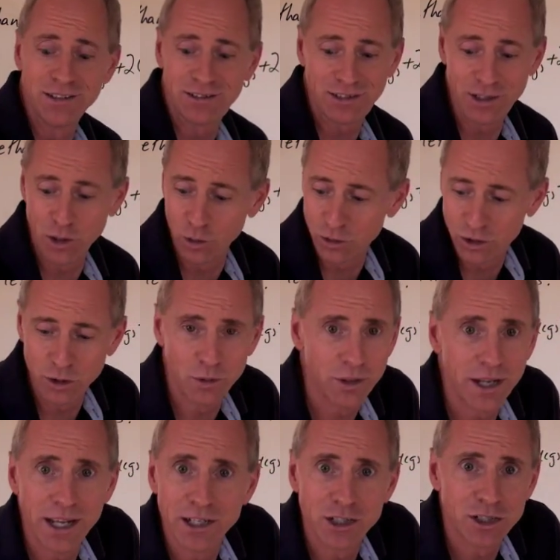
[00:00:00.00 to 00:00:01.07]
CO2
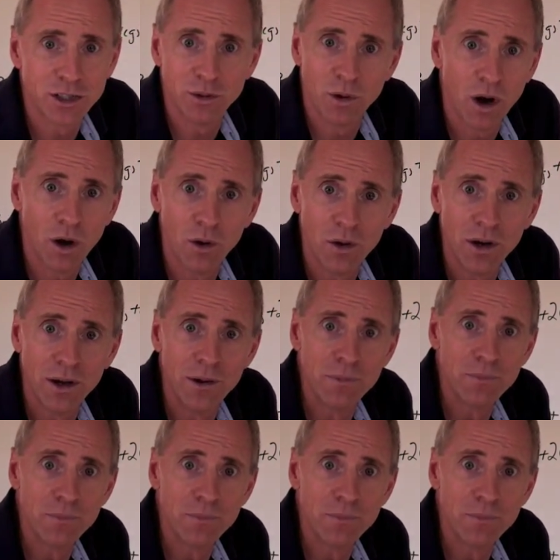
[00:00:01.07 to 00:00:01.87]
and H2O.